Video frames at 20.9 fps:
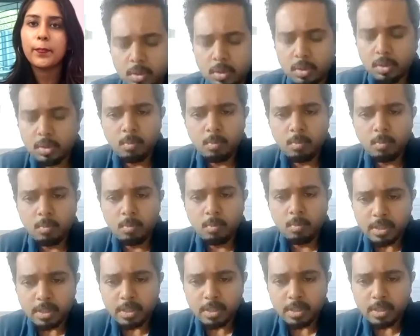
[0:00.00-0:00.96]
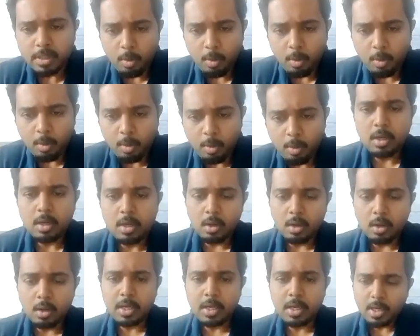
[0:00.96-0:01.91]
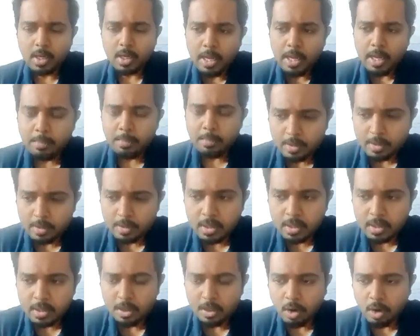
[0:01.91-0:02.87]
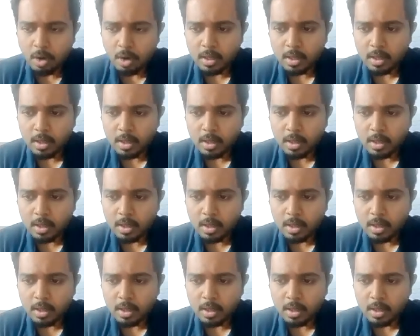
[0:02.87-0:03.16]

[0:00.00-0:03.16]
The most important learning that I personally got